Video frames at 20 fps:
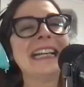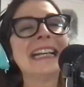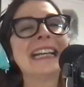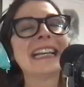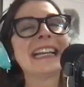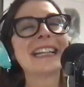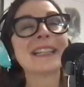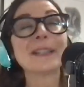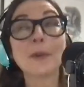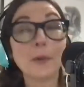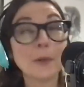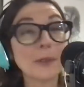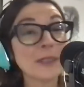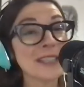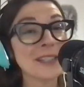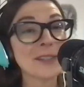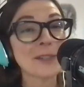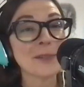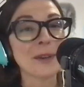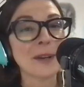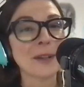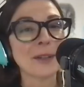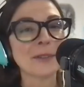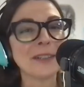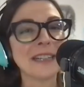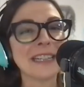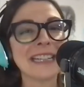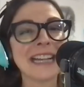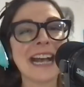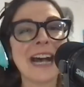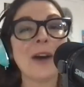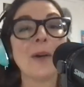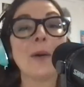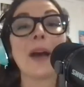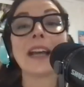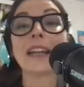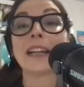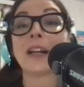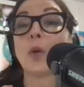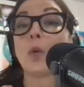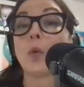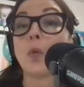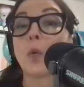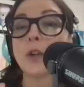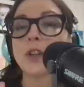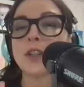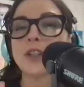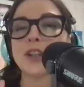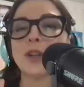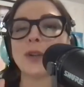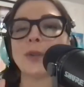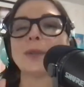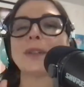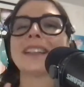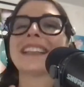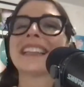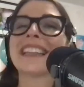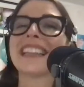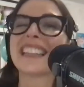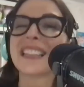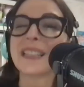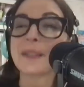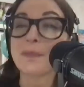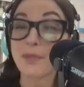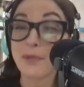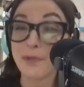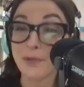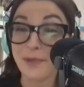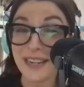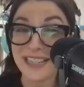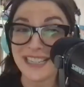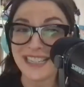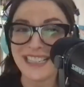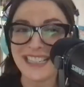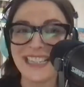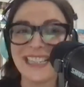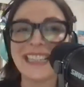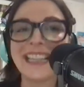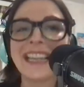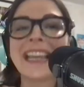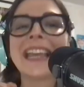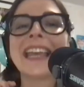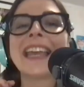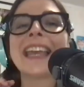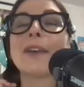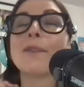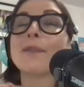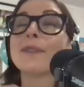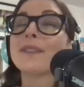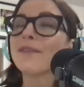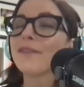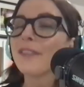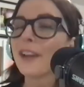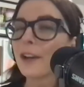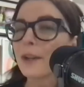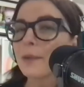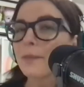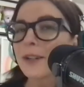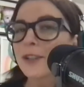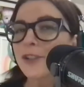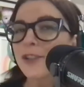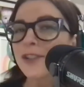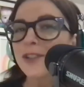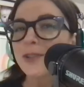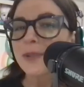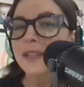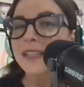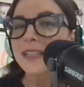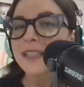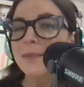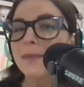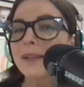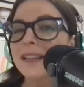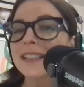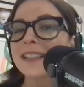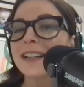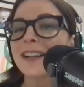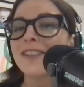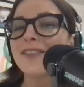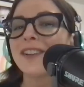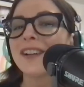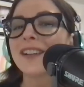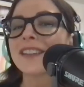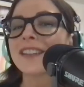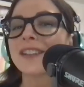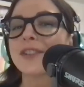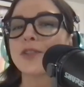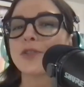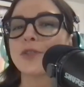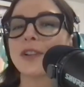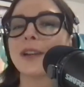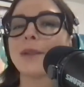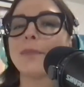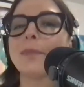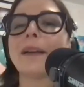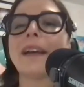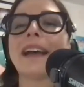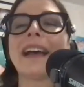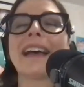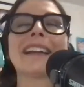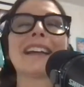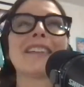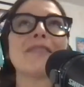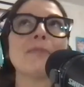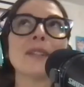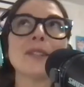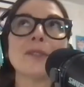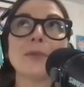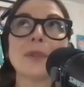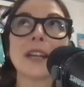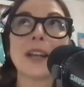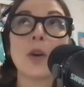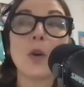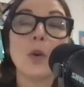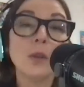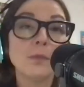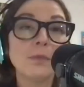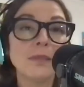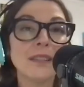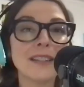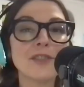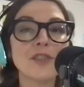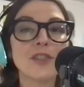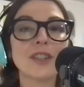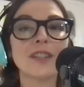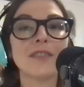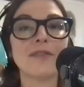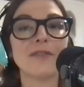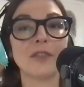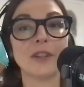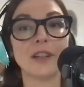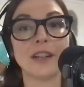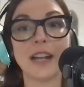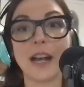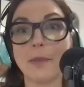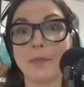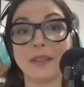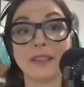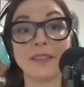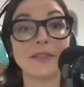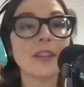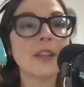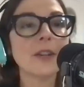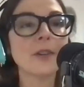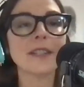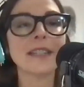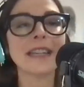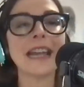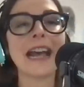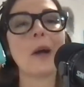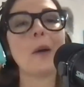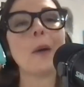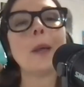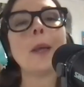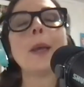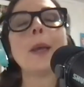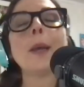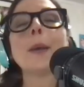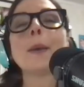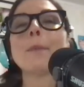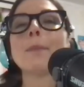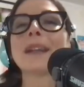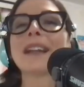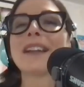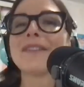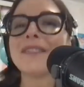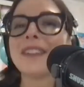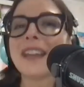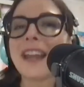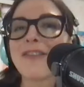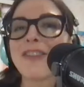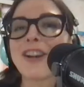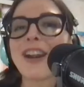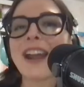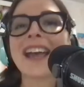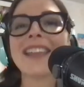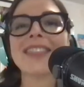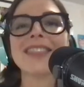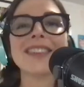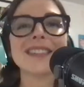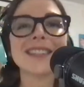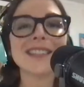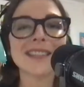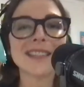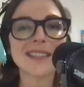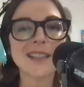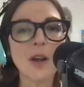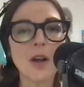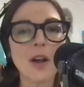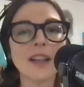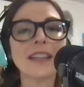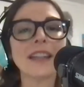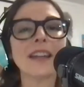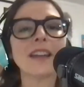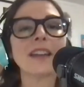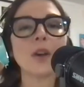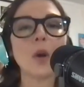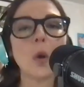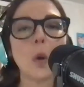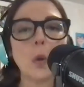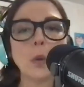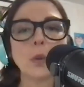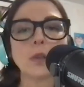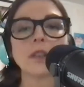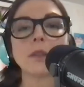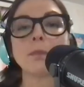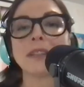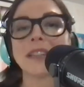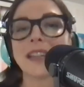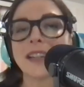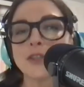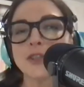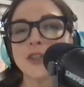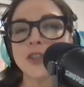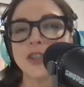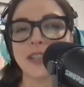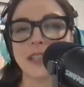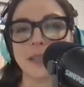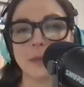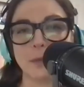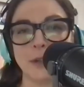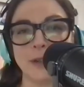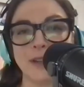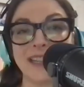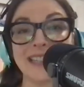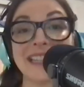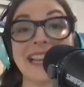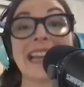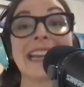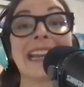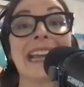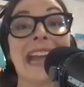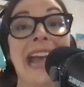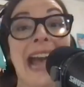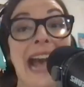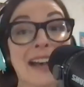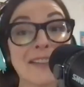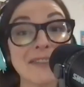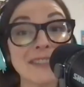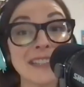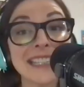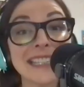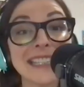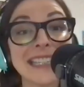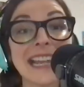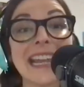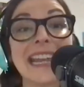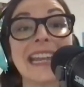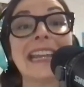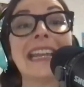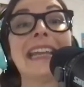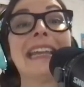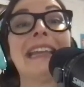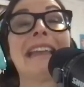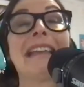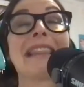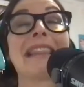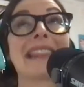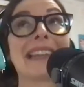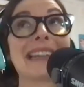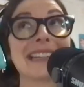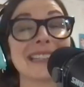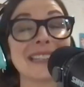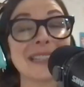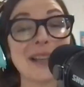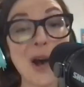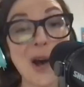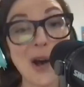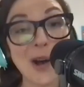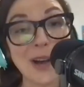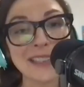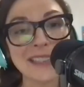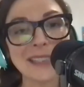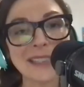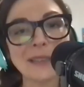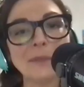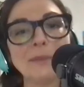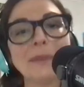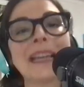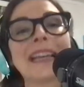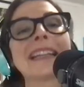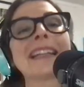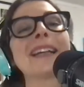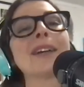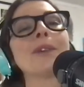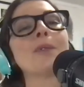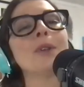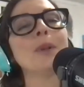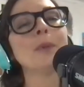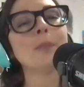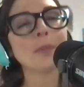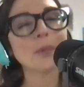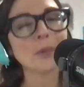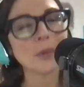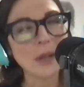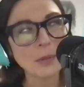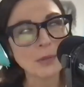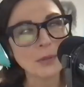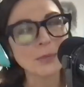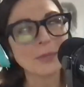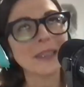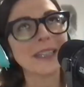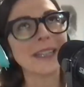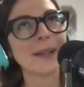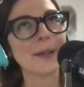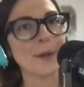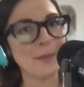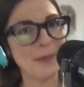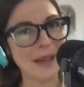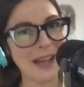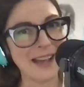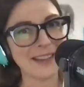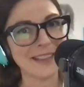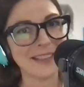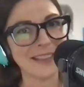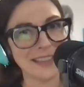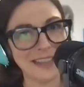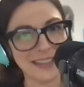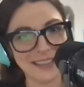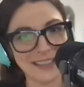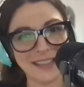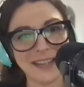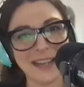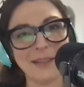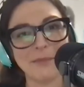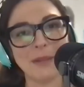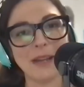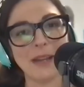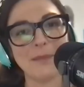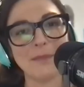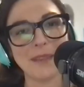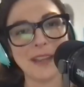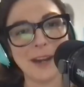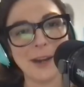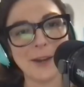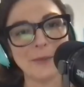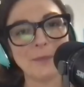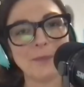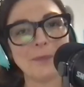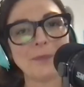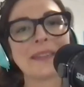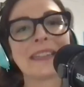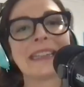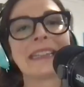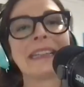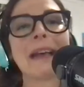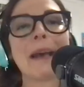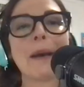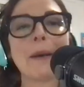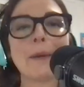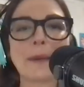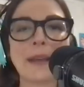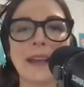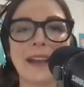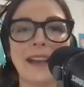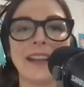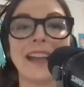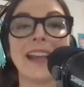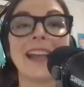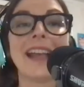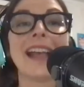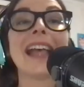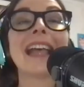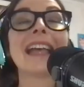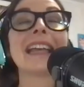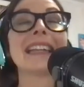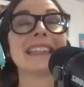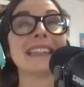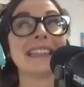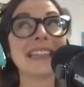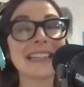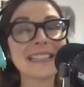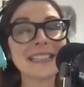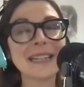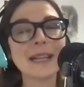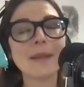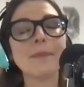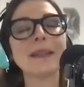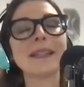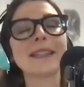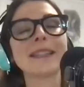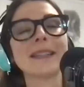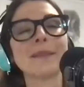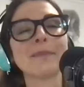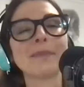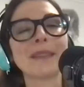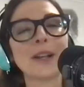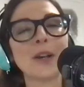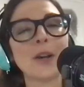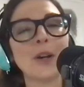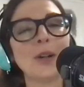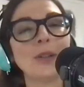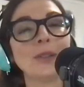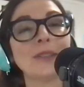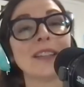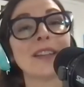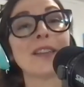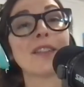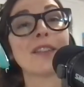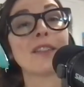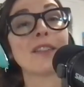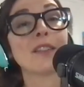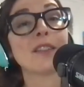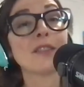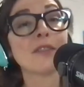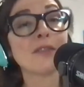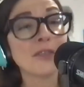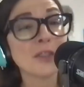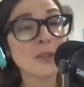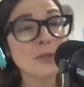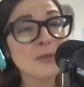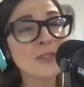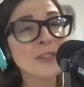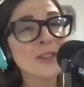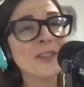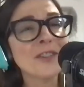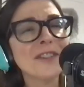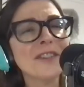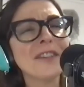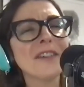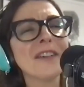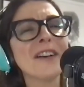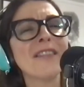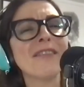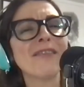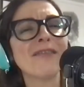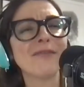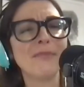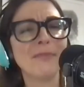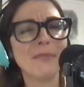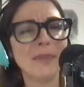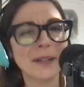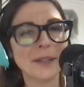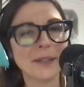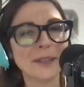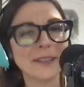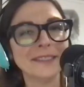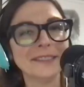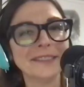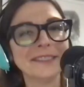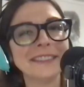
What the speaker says: It's only in Toronto right now. And I'll warn you, it's pricey. It was very much a treat to myself on this trip. And I've been doing cold plunges for a couple of years now, but I've never had the sauna cold plunge experience. And I have to say, that it's awesome, and I will probably go back the next time I'm there. Okay, next up is something called the future of butter.